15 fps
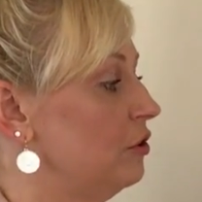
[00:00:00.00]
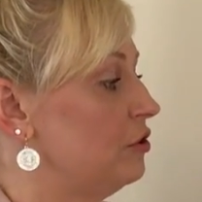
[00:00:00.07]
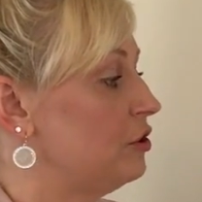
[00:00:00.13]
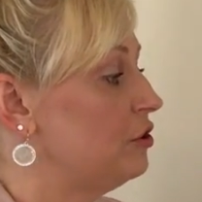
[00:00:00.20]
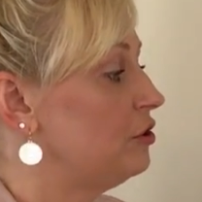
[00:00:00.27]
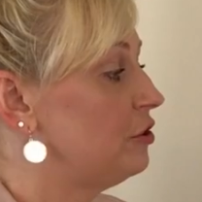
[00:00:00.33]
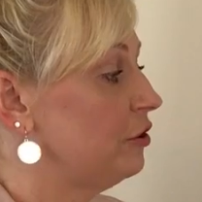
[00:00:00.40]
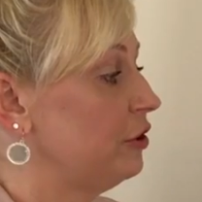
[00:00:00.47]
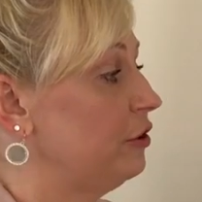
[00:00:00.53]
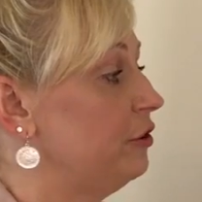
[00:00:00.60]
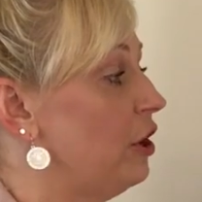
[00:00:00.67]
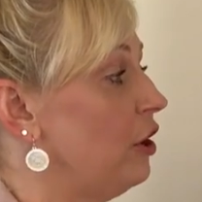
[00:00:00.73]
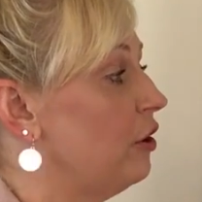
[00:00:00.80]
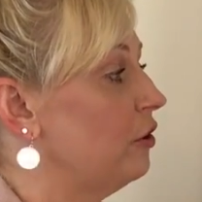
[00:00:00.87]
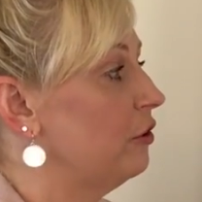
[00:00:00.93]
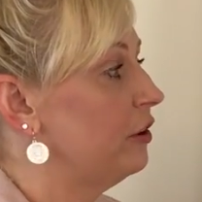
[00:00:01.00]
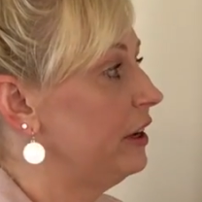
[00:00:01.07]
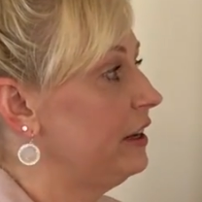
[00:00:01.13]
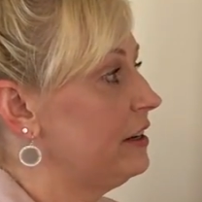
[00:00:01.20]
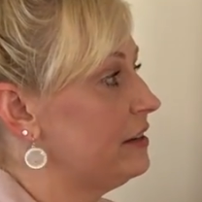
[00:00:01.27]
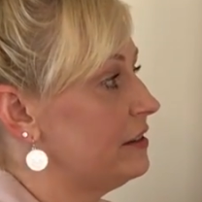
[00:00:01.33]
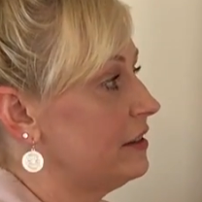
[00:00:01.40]
just so you know,
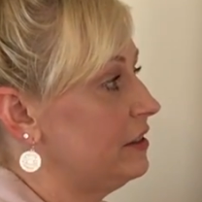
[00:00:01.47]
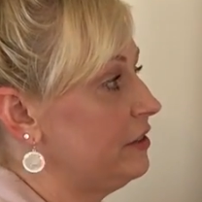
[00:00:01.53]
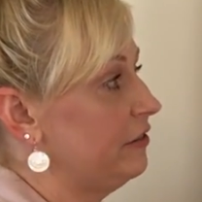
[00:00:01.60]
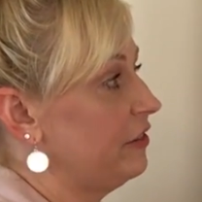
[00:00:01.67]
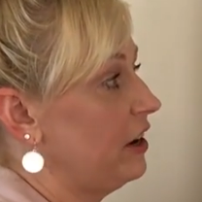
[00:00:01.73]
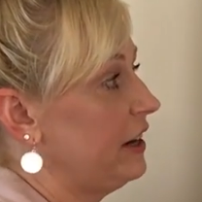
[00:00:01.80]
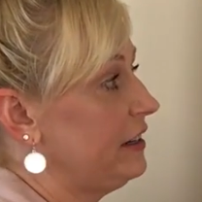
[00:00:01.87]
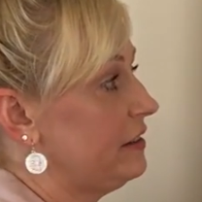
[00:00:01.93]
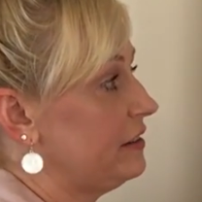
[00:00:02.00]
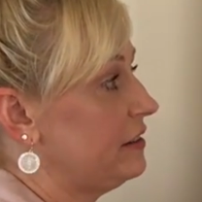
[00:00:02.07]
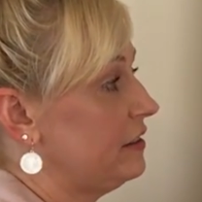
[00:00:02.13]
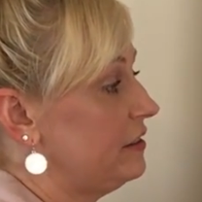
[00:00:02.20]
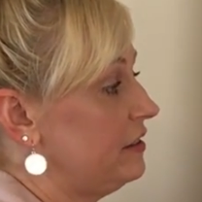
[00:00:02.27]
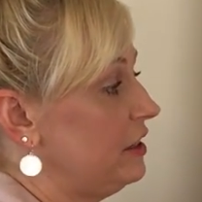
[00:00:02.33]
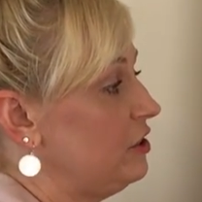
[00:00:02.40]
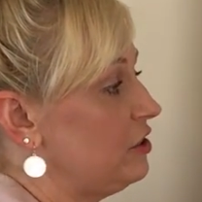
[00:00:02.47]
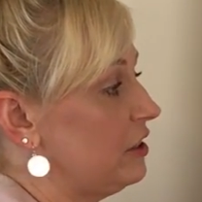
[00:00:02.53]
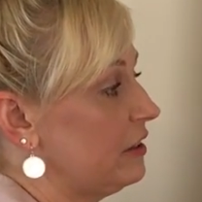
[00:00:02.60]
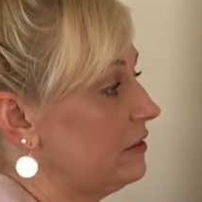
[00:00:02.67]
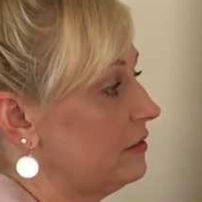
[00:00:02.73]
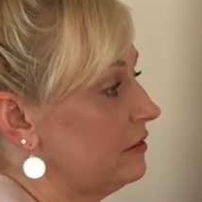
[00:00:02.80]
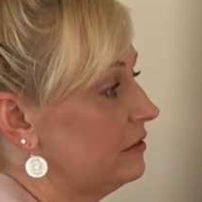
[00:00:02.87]
it is the divine's
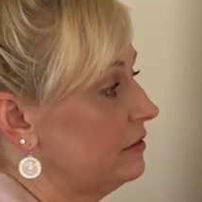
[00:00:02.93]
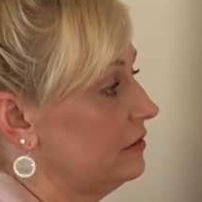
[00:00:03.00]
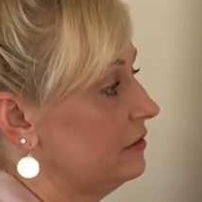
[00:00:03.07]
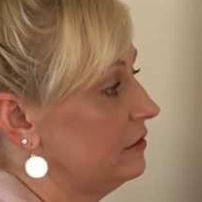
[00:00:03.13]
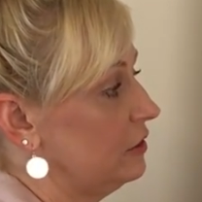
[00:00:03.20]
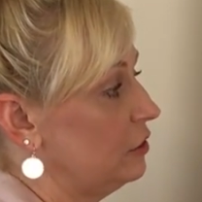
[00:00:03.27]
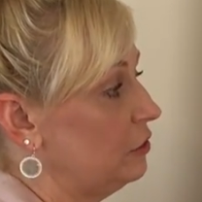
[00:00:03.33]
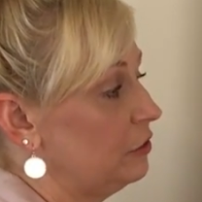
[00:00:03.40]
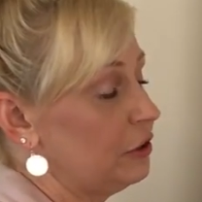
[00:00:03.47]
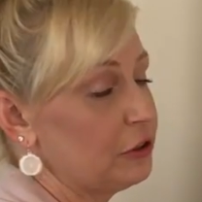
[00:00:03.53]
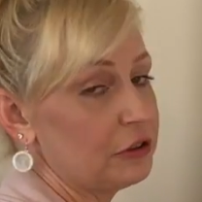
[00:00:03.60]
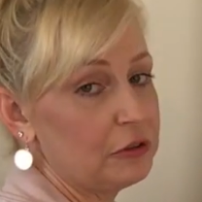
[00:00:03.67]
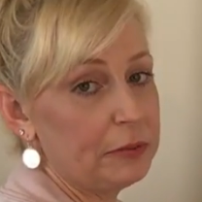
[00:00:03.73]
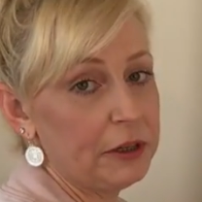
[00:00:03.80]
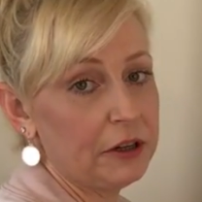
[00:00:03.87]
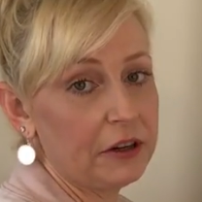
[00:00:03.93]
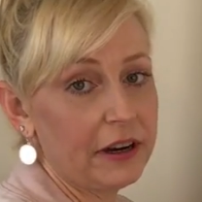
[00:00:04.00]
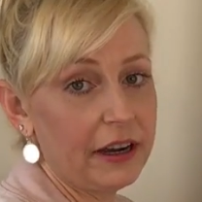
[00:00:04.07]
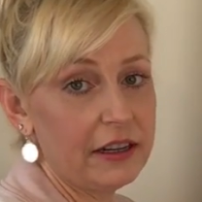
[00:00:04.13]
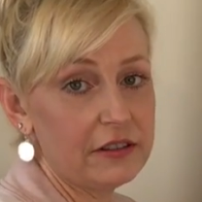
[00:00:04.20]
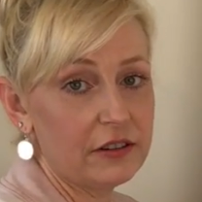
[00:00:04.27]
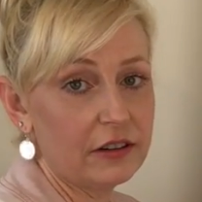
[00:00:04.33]
decision who your spirit
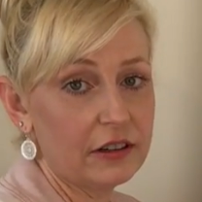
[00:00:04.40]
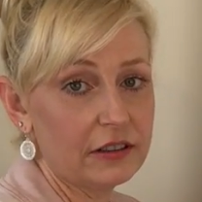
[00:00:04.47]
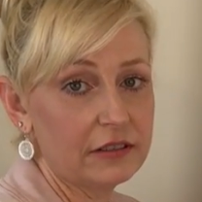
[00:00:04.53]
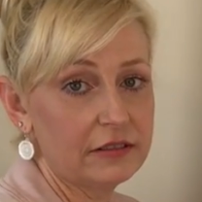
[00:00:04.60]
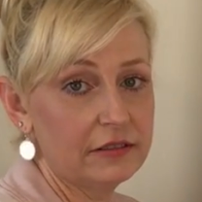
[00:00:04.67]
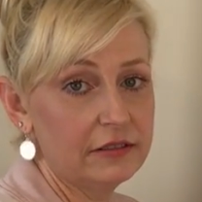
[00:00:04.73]
guides are.